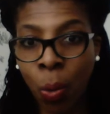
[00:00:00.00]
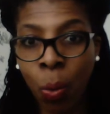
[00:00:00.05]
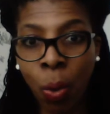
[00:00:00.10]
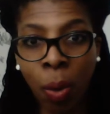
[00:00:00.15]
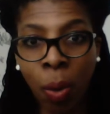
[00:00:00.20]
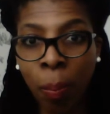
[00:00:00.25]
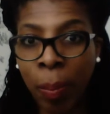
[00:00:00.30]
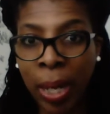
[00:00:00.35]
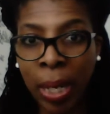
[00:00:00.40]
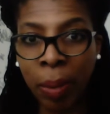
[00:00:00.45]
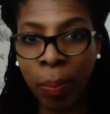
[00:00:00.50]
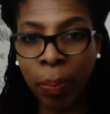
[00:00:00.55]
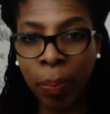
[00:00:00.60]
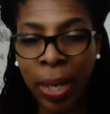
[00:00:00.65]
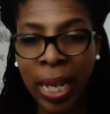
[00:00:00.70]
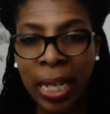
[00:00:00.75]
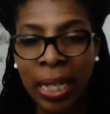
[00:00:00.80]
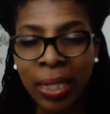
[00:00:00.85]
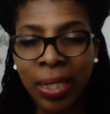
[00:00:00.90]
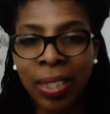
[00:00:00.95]
a one-man
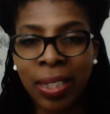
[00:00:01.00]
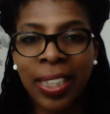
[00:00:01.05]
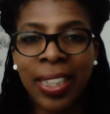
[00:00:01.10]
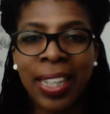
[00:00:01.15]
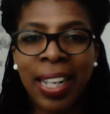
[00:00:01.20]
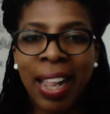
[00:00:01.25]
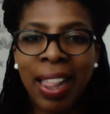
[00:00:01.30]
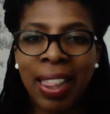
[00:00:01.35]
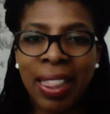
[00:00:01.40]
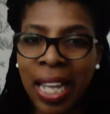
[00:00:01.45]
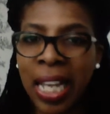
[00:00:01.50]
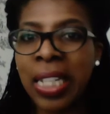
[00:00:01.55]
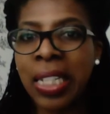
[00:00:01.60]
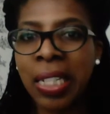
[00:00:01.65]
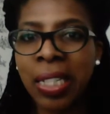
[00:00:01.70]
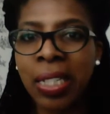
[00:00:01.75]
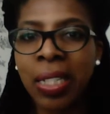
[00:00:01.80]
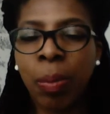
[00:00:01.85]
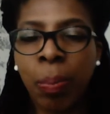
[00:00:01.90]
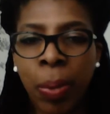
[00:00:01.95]
band. That
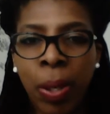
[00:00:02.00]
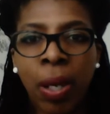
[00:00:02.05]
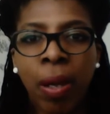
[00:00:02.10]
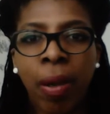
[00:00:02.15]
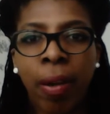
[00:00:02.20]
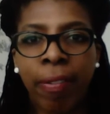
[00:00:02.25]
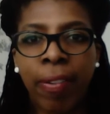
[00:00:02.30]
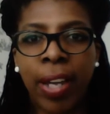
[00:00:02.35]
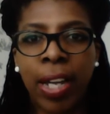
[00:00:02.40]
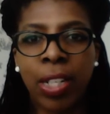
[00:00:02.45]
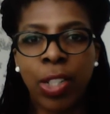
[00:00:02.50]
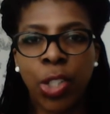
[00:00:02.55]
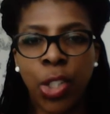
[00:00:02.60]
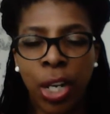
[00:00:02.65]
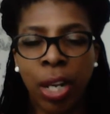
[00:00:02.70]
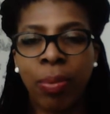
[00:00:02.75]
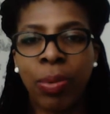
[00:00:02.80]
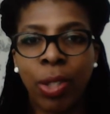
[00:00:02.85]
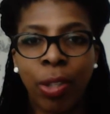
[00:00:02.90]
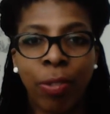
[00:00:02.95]
is a perfect
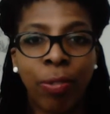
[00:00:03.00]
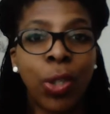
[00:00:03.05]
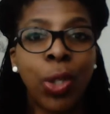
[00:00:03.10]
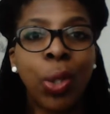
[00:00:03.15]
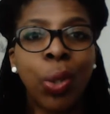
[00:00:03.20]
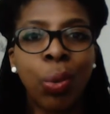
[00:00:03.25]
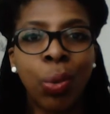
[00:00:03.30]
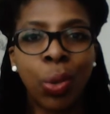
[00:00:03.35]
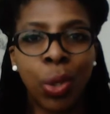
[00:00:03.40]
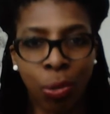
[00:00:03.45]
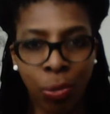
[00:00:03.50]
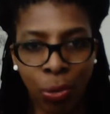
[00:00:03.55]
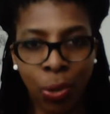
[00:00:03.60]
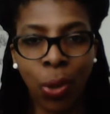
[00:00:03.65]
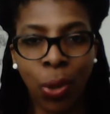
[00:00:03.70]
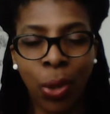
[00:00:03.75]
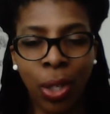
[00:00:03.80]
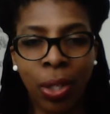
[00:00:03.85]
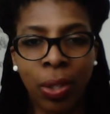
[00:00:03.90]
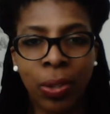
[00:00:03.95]
chapter for you to
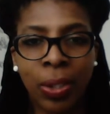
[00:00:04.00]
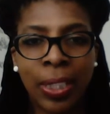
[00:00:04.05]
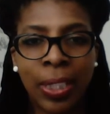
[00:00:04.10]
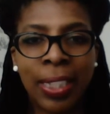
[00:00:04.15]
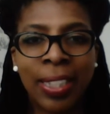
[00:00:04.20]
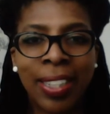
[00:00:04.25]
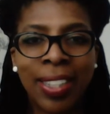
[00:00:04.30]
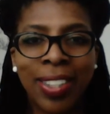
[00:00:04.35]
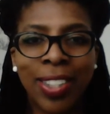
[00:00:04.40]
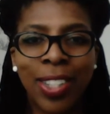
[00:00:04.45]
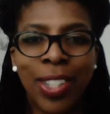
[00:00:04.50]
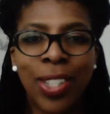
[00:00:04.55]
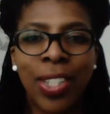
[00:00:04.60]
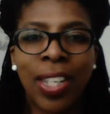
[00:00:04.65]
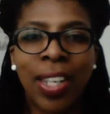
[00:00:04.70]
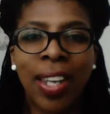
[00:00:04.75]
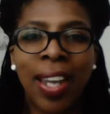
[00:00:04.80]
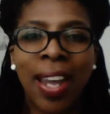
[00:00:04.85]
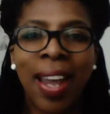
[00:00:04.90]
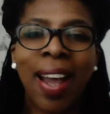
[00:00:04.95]
follow, to
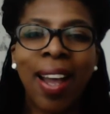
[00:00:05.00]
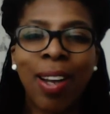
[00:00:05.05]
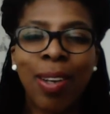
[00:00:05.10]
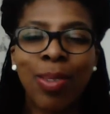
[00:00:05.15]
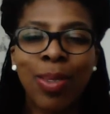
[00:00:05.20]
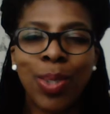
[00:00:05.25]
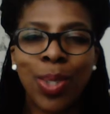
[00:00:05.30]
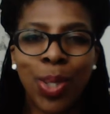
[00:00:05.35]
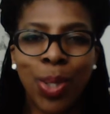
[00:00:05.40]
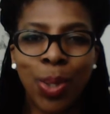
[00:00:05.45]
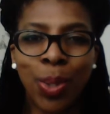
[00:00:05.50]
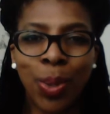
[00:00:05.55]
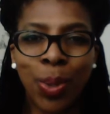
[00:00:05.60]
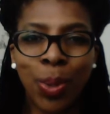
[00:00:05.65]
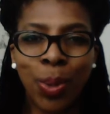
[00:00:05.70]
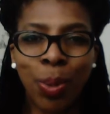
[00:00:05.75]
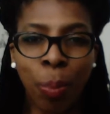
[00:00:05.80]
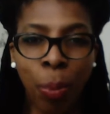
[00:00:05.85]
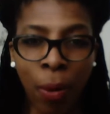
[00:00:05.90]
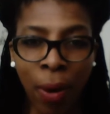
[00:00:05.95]
see how
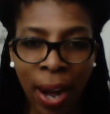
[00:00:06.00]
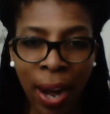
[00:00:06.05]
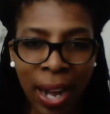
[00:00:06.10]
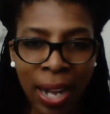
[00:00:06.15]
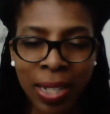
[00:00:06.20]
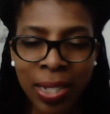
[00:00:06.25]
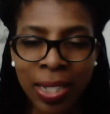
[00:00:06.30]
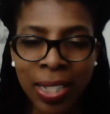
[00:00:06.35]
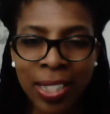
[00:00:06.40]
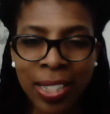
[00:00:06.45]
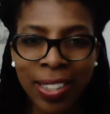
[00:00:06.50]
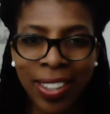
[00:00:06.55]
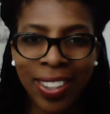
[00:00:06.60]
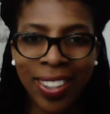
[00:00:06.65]
to brand,